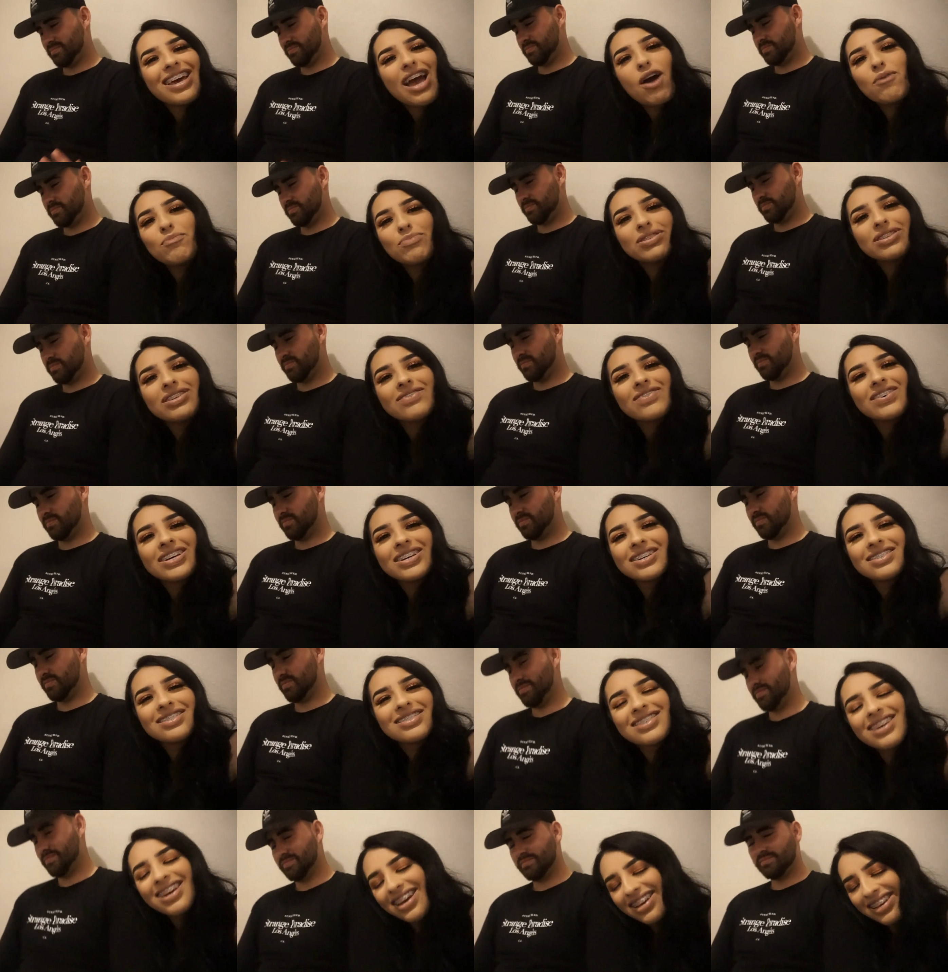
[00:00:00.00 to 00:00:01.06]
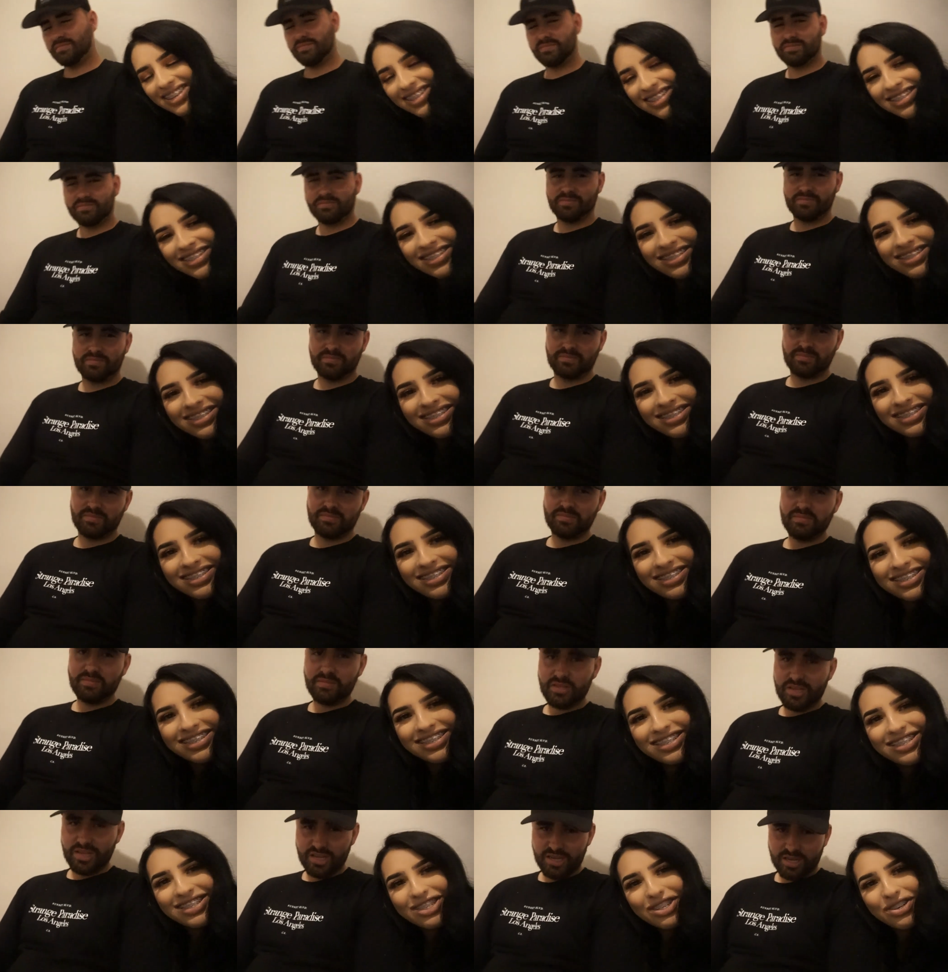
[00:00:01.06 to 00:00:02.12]
Speaker 1: can't believe it.
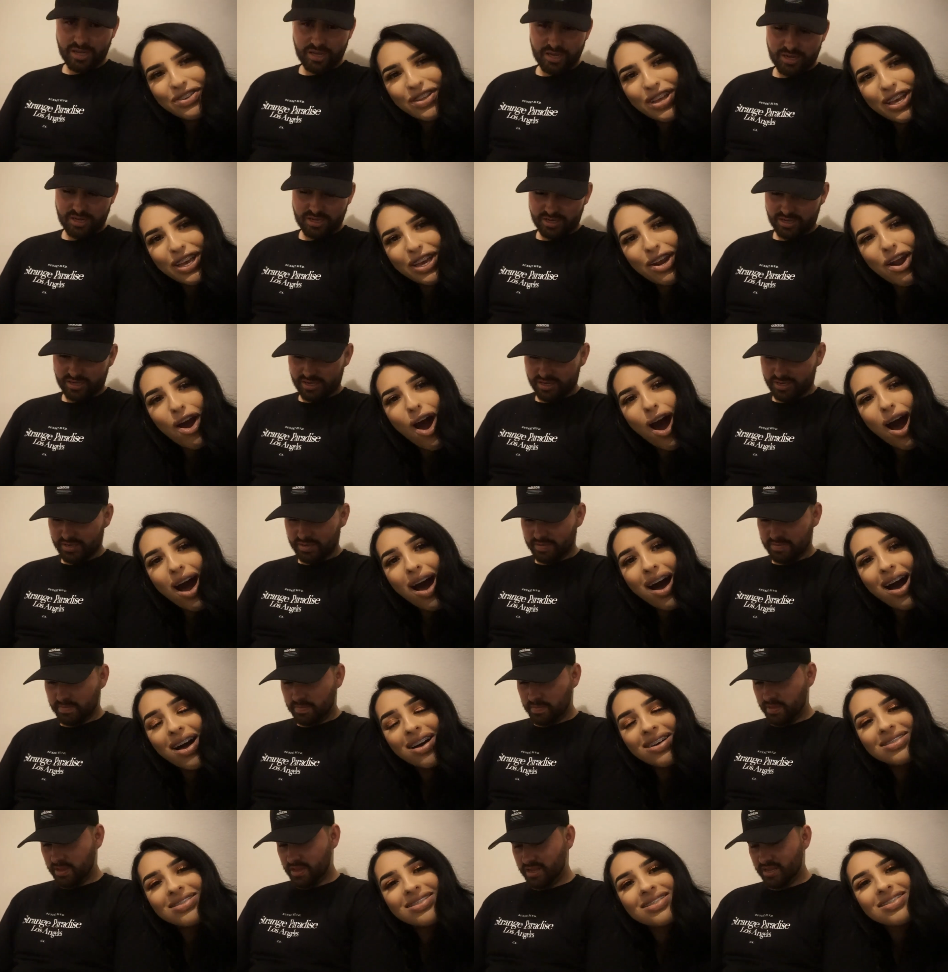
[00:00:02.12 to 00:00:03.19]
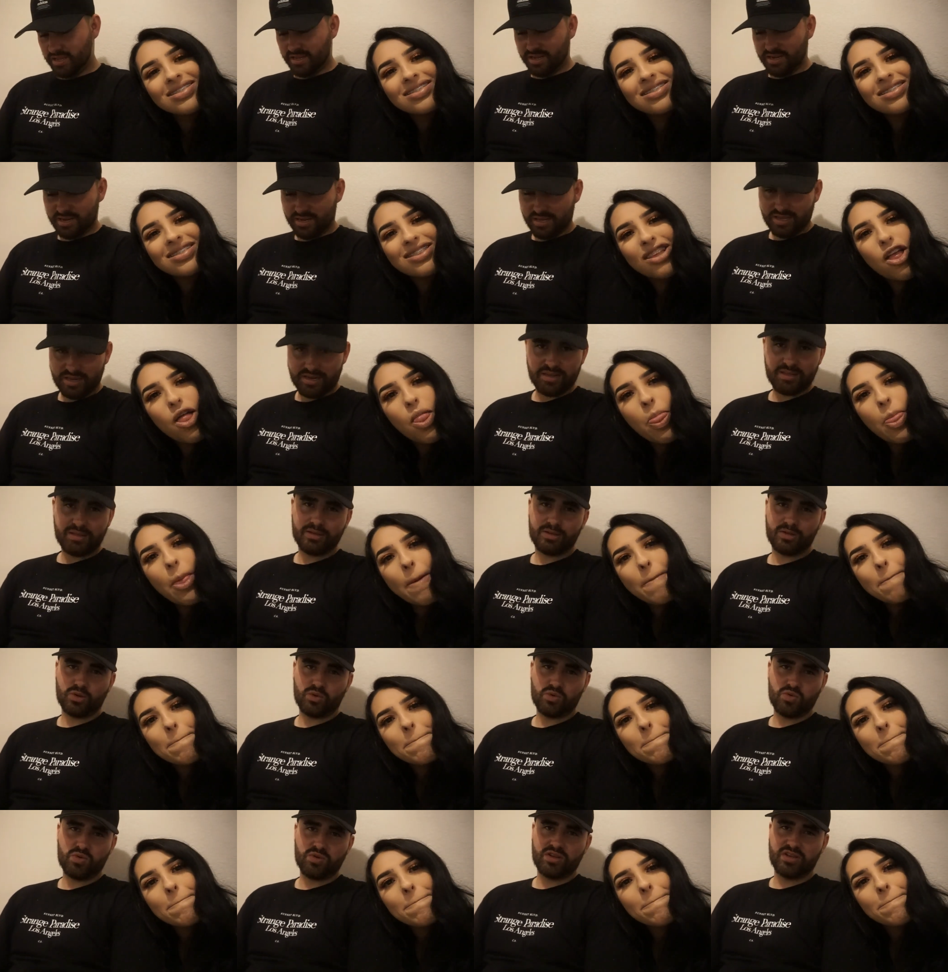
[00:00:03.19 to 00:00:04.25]
He's still like in awe.
Speaker 2: I, need another
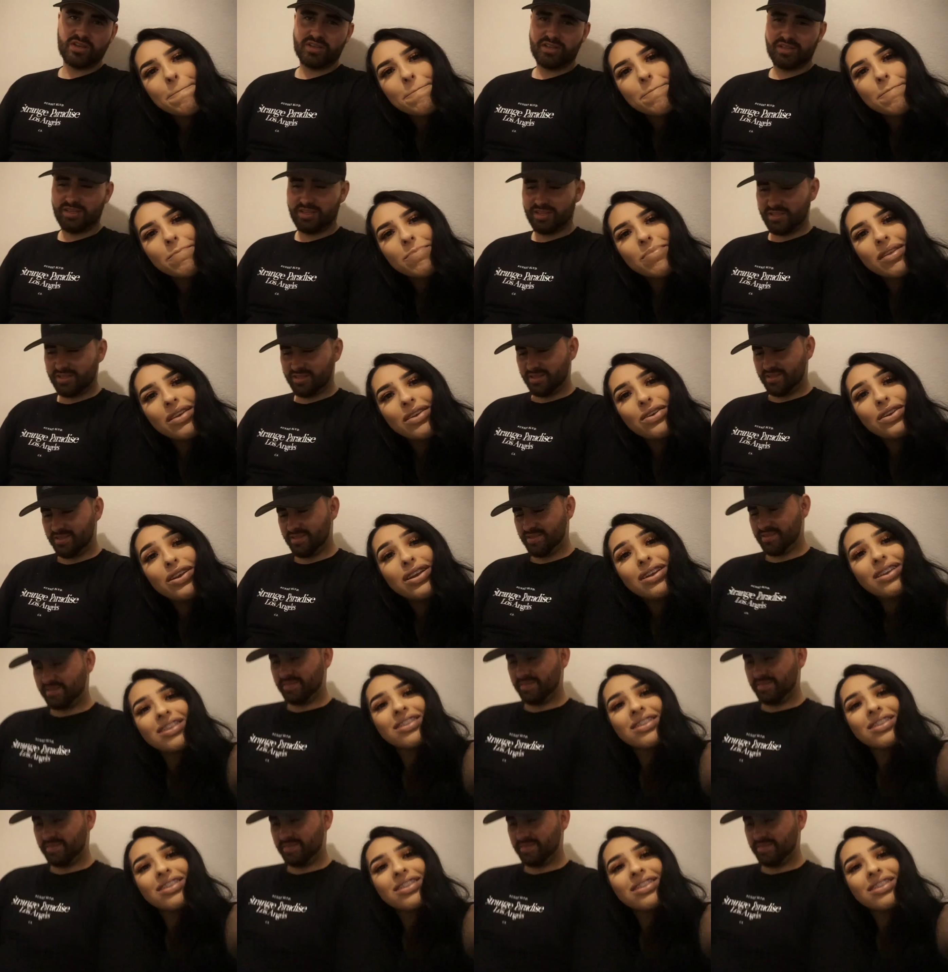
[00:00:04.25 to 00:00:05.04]
Corona.
Speaker 1: You need